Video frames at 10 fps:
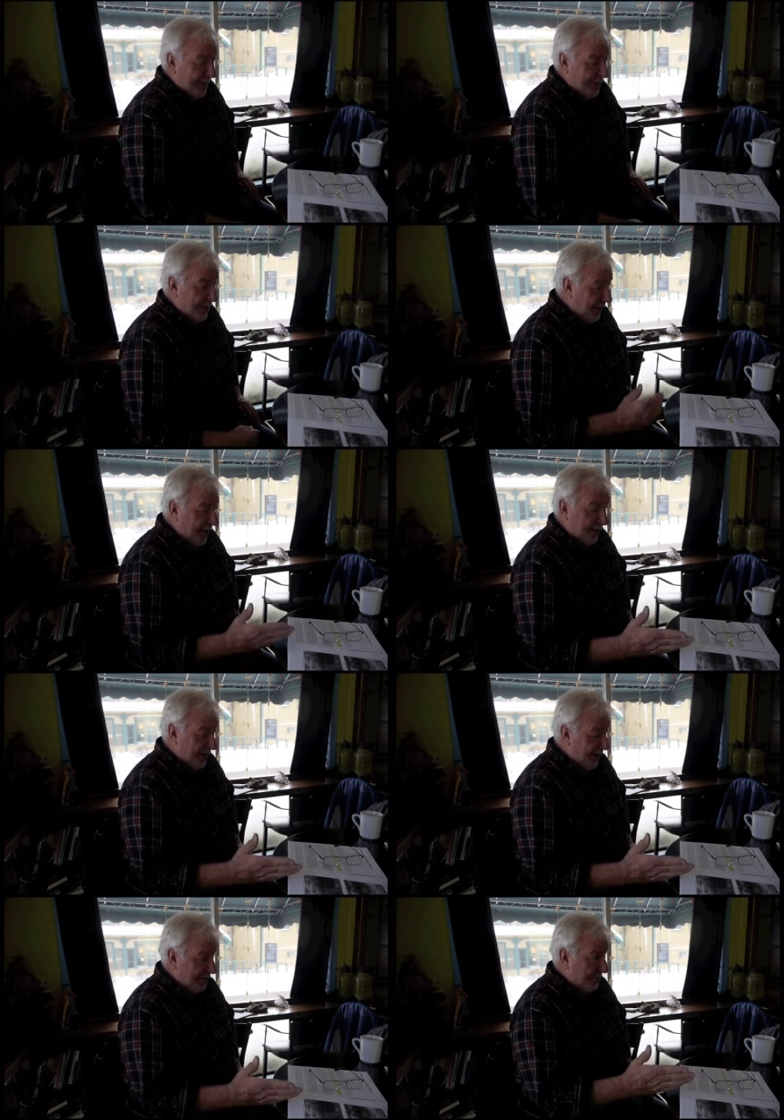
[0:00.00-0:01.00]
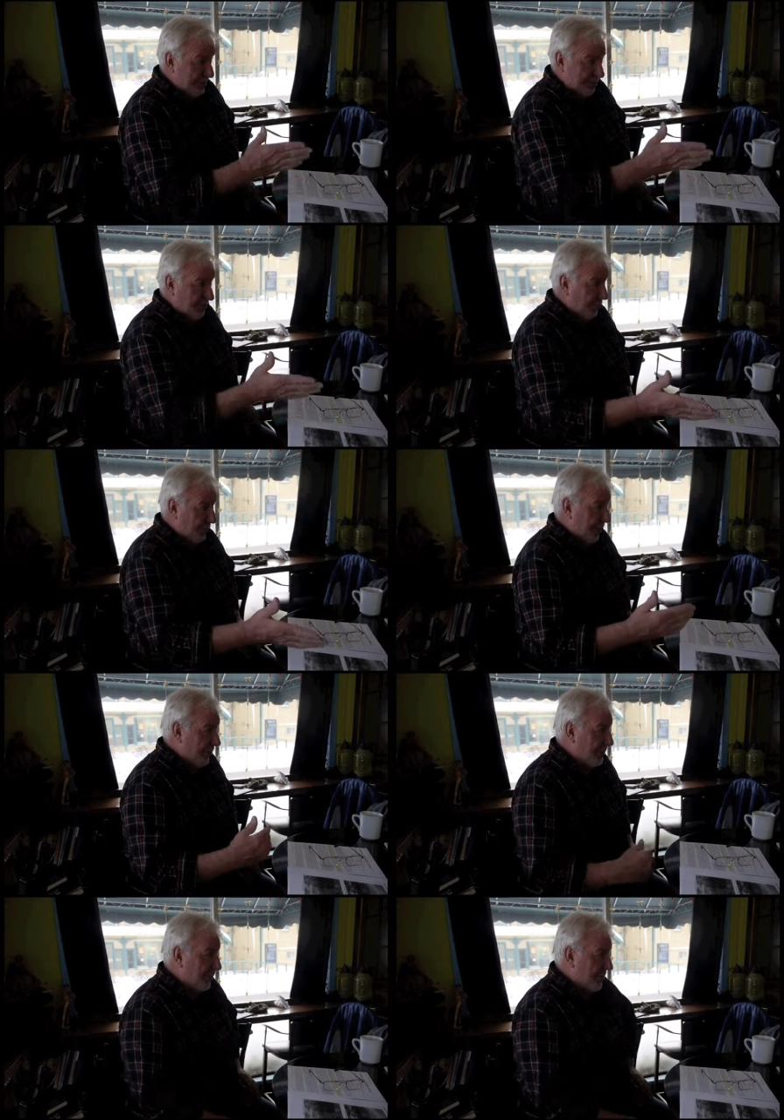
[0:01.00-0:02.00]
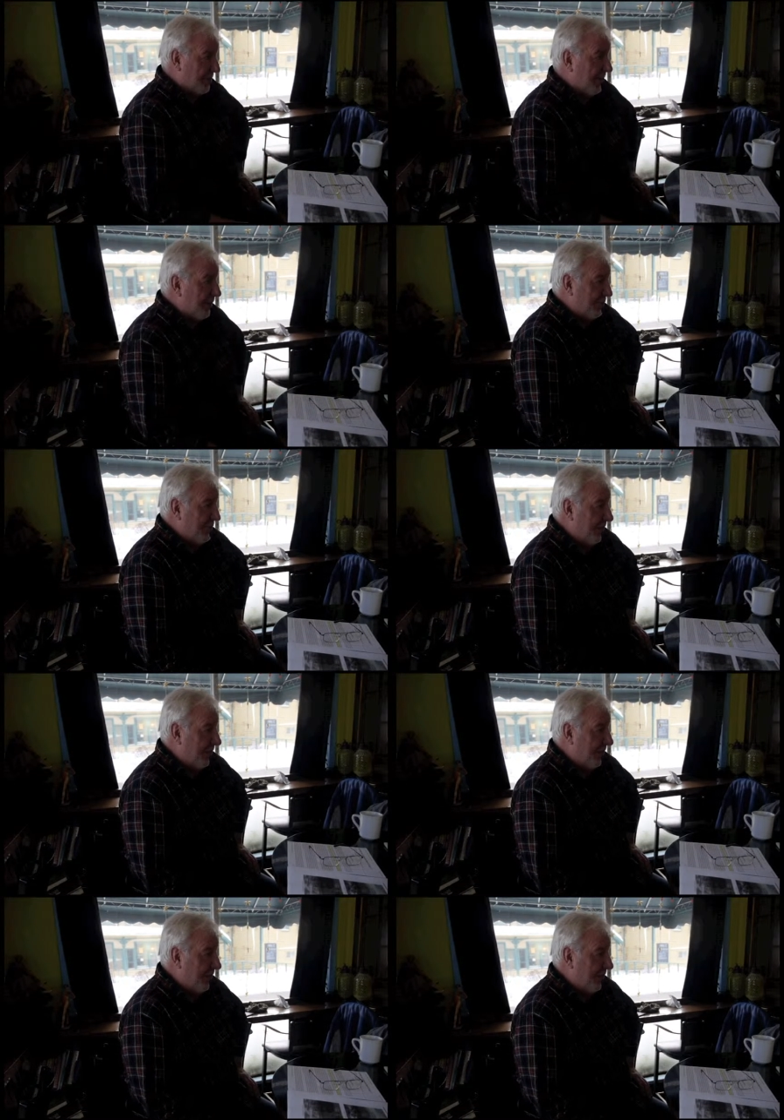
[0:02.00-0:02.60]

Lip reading: the architects, I mean, this is one of the ones where you side with the